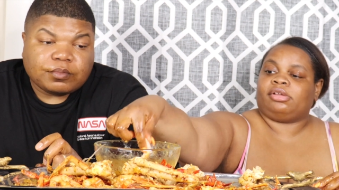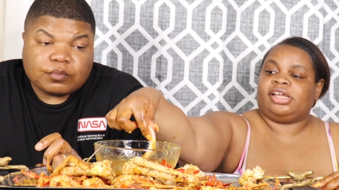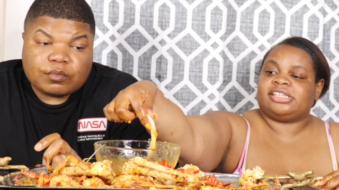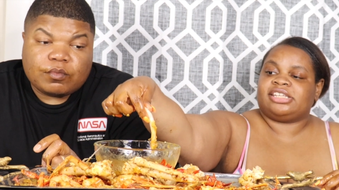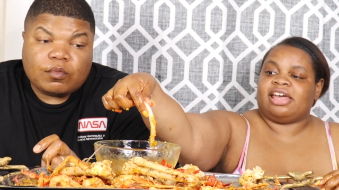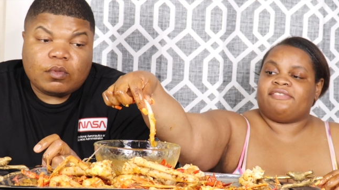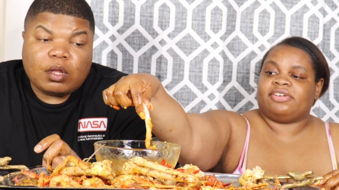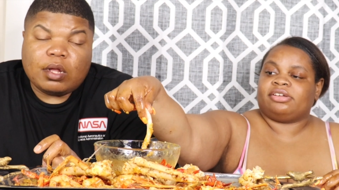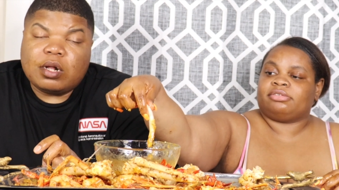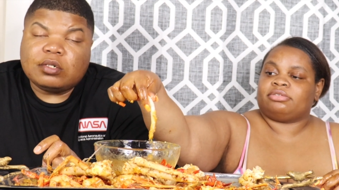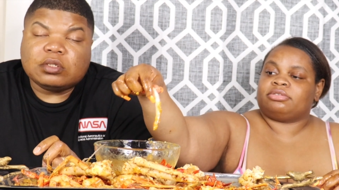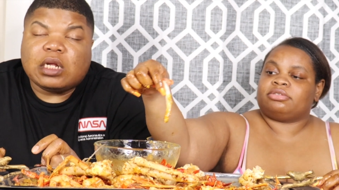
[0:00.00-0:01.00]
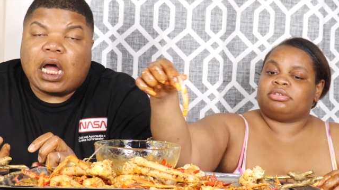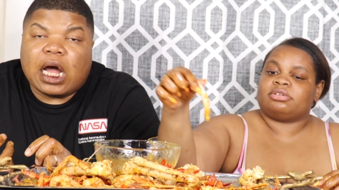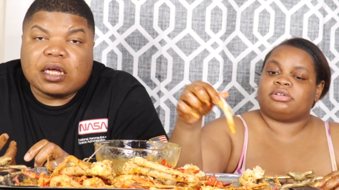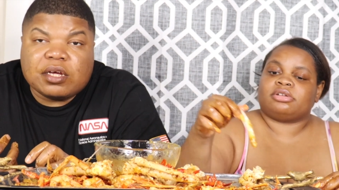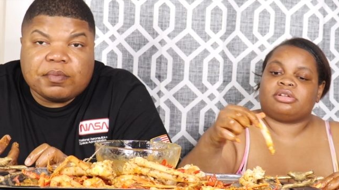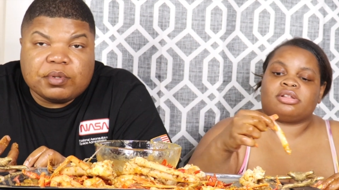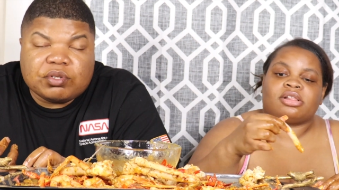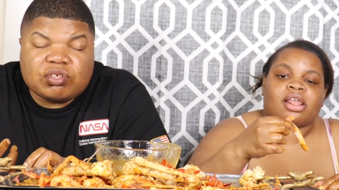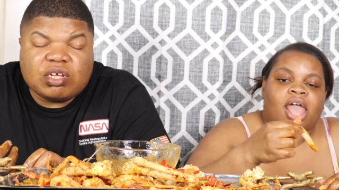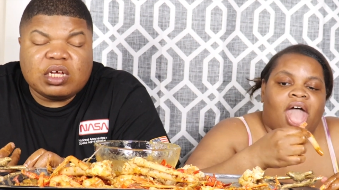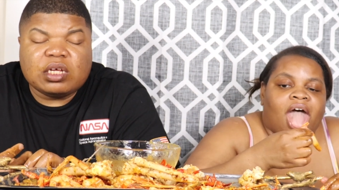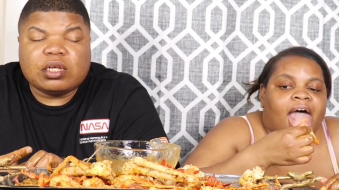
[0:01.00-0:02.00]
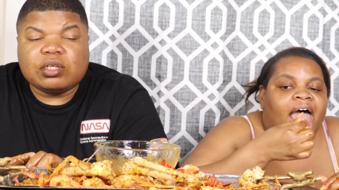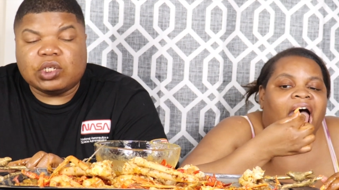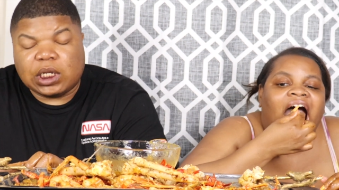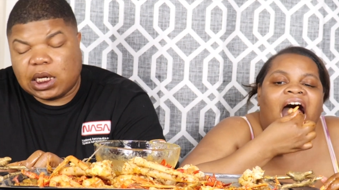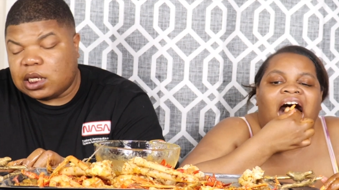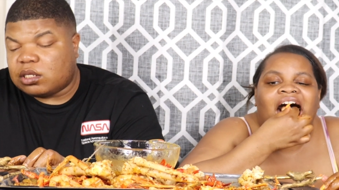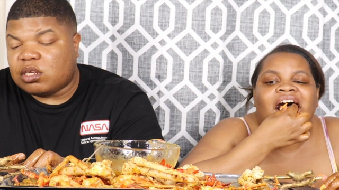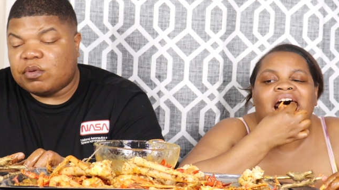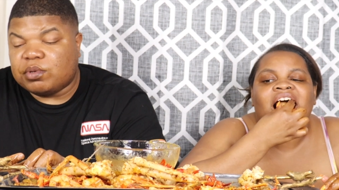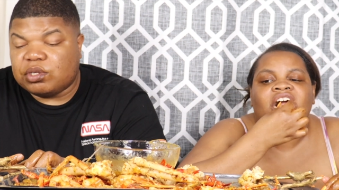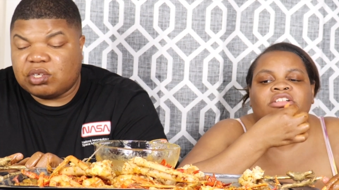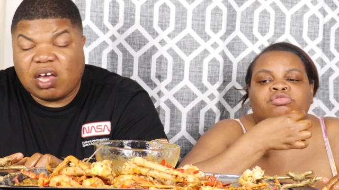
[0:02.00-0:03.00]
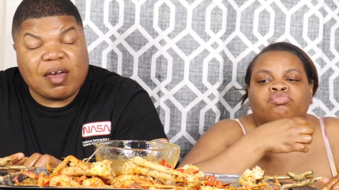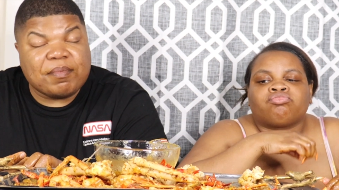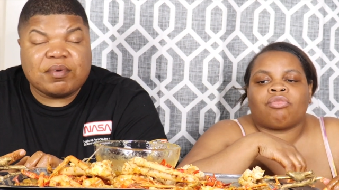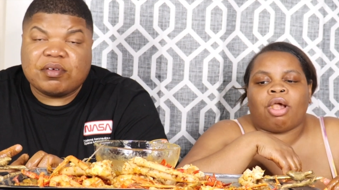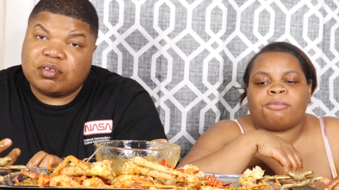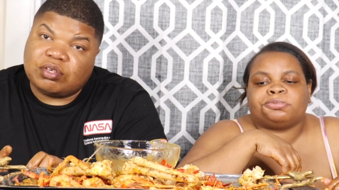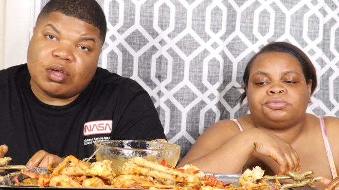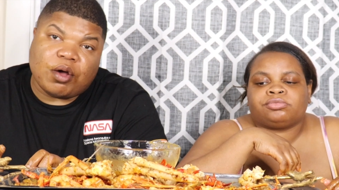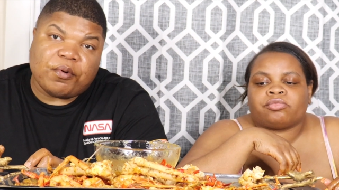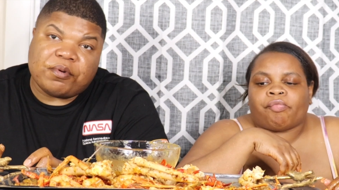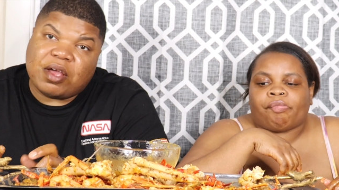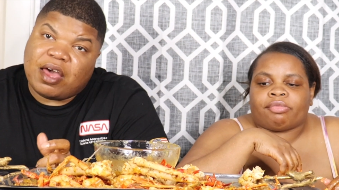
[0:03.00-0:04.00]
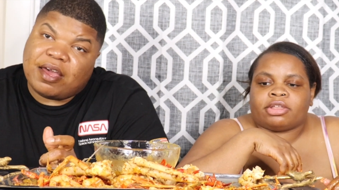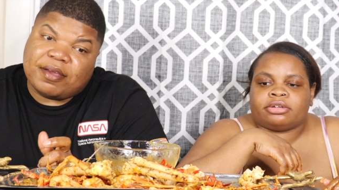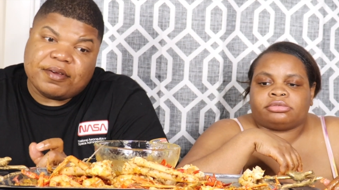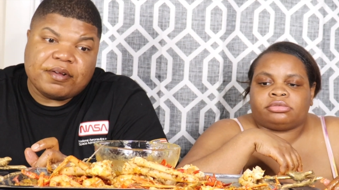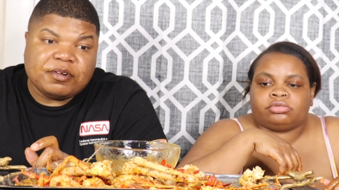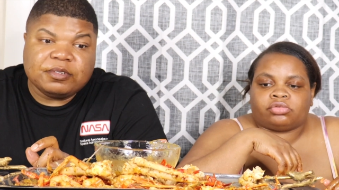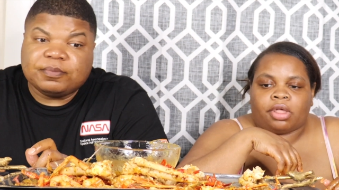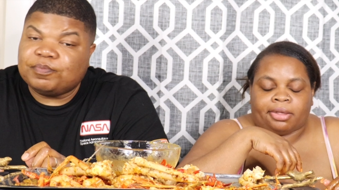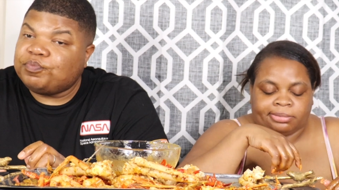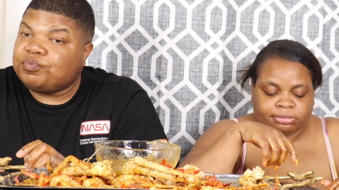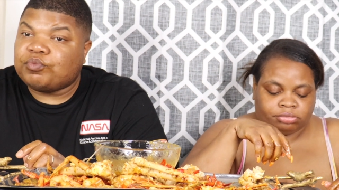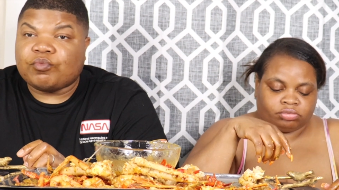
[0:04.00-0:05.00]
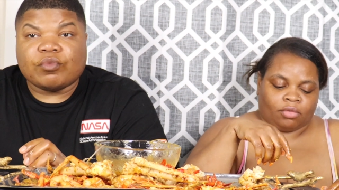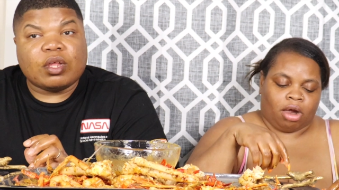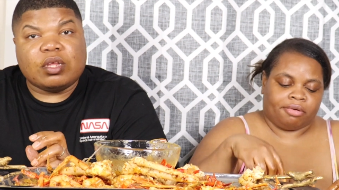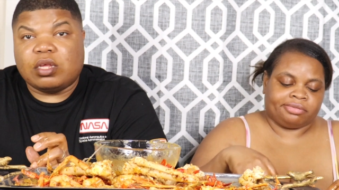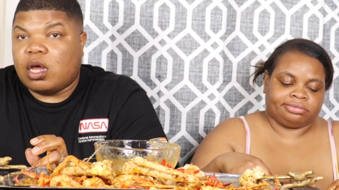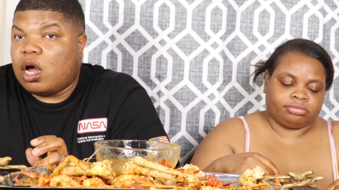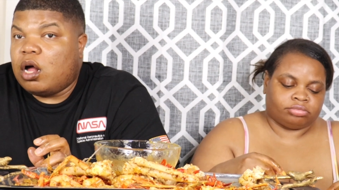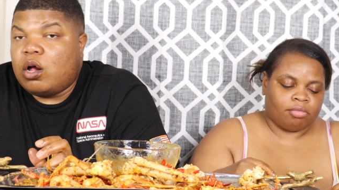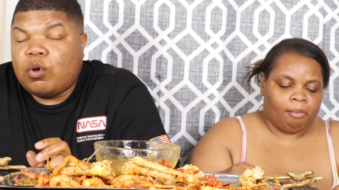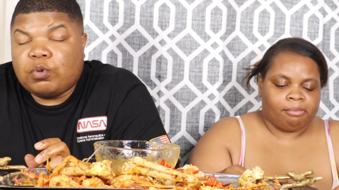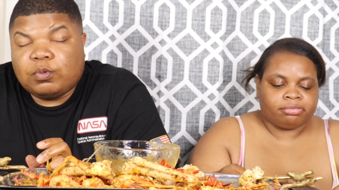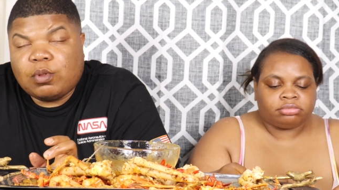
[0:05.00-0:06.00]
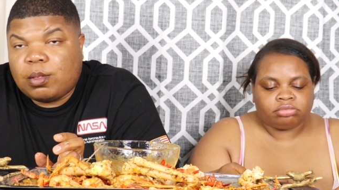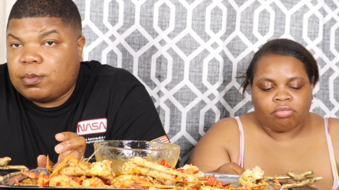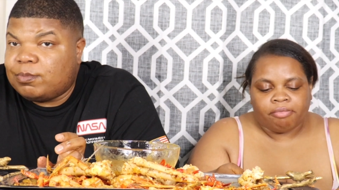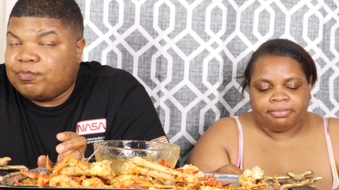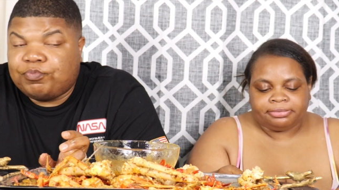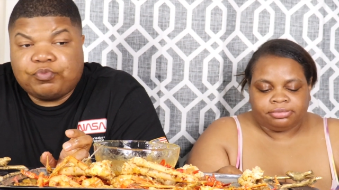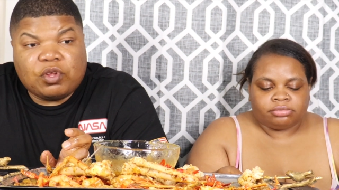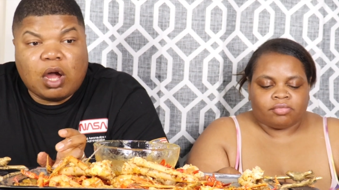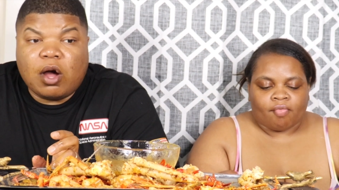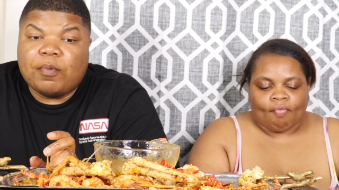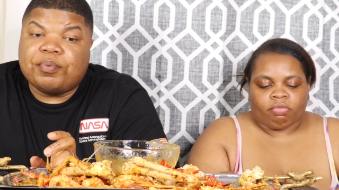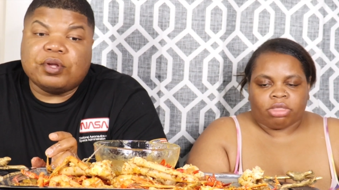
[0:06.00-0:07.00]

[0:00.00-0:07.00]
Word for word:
Speaker 1: A seven.
Speaker 2: I give it a ten. Chaz give it a seven. So hey, y'all, y'all